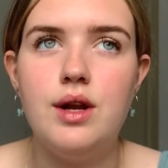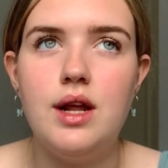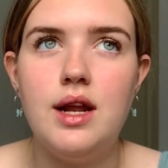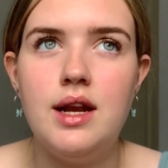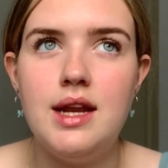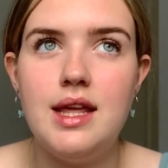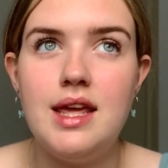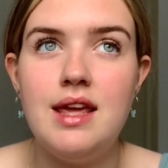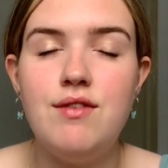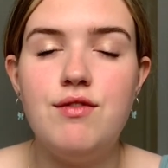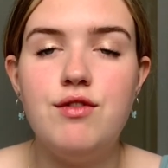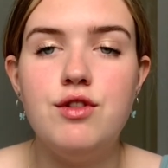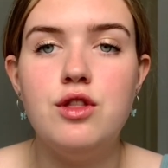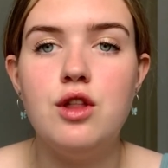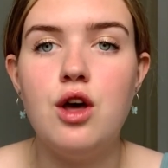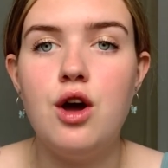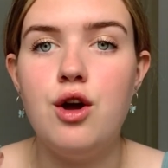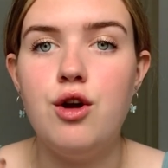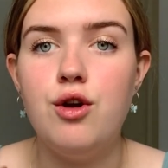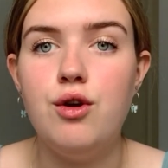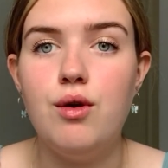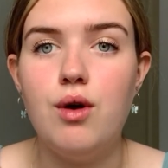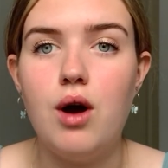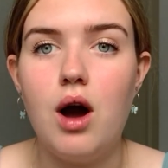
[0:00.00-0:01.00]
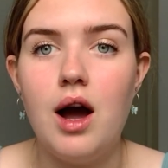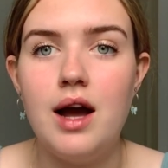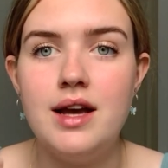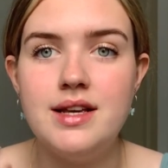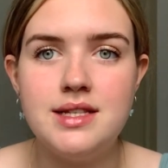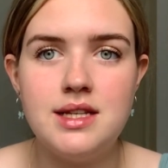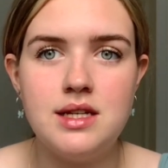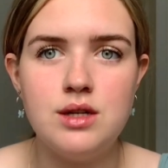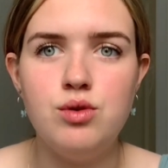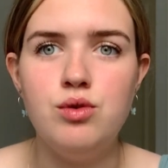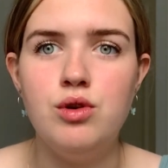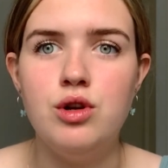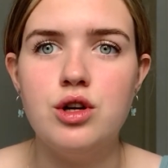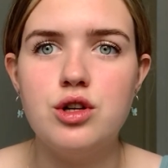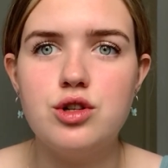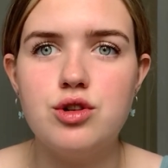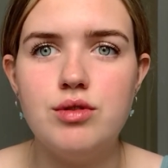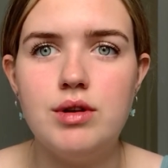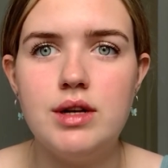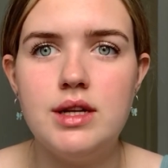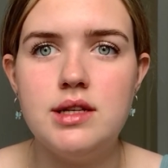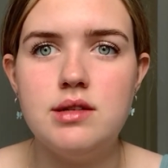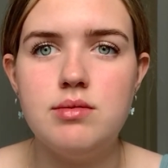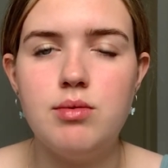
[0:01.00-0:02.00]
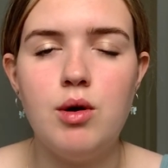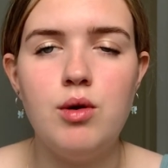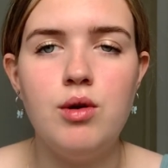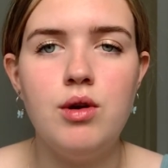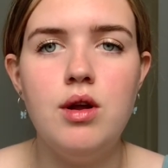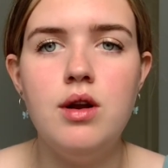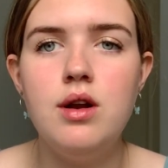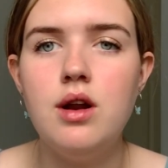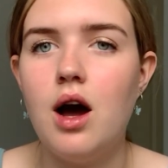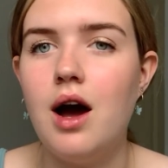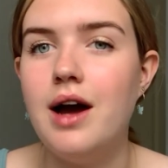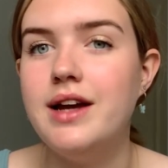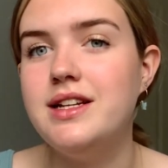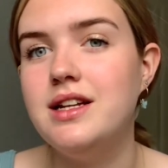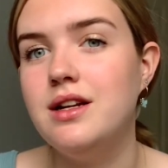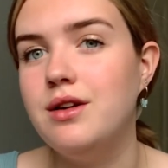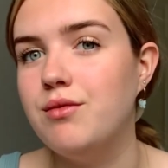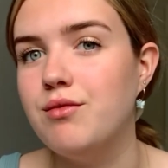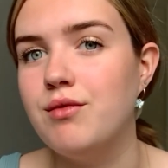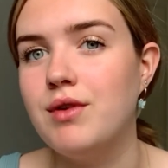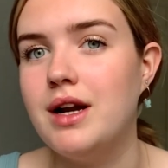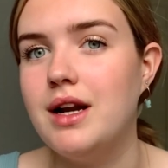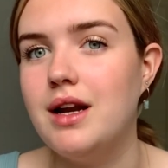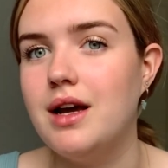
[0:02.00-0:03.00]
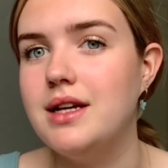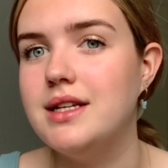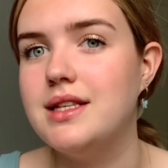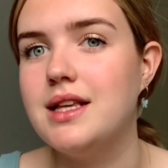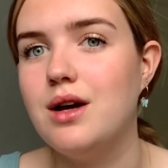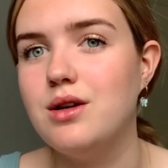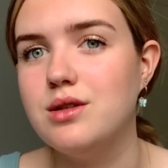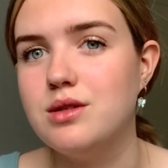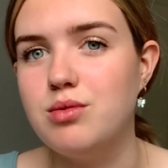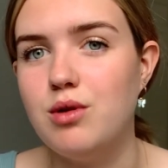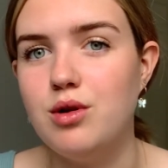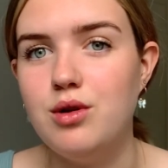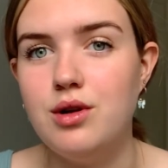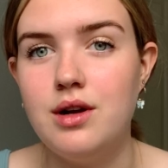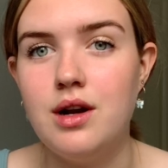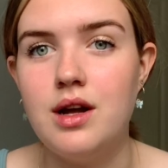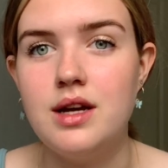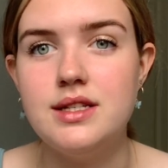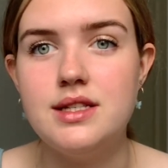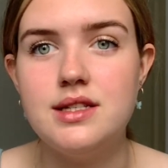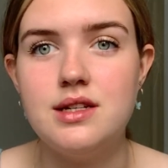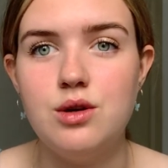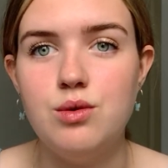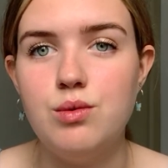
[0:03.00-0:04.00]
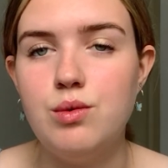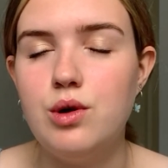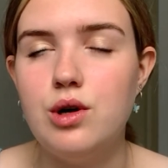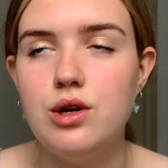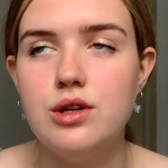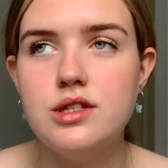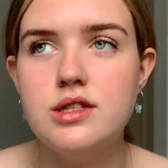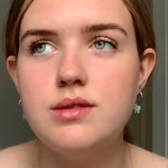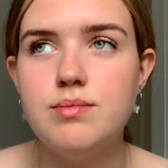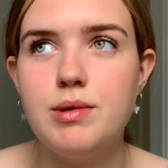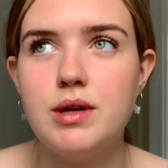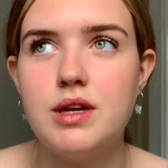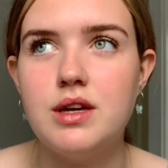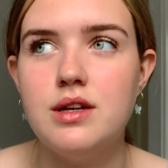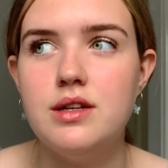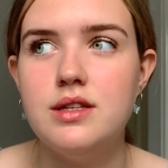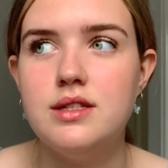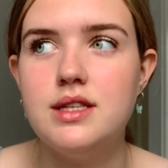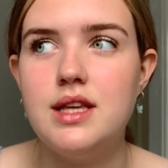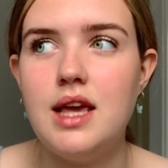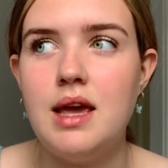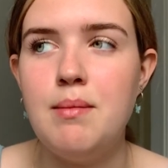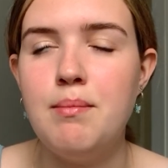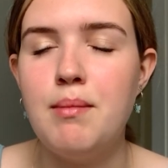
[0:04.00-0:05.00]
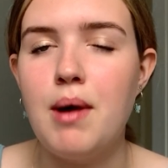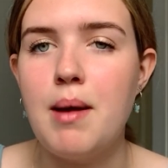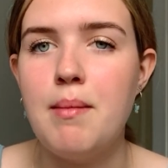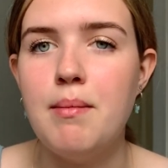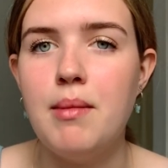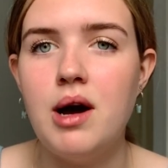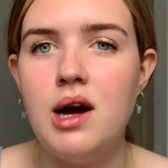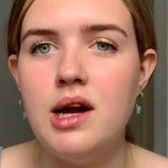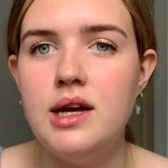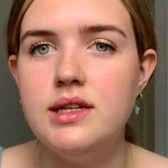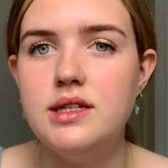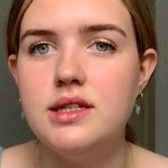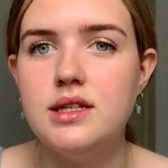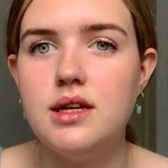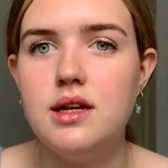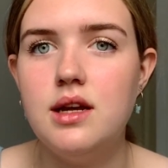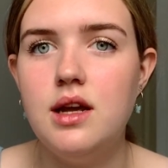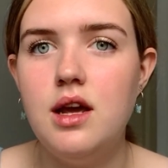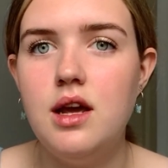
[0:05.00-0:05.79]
And even though I still looked really swollen, I didn't realize how swollen I still was, because in my mind,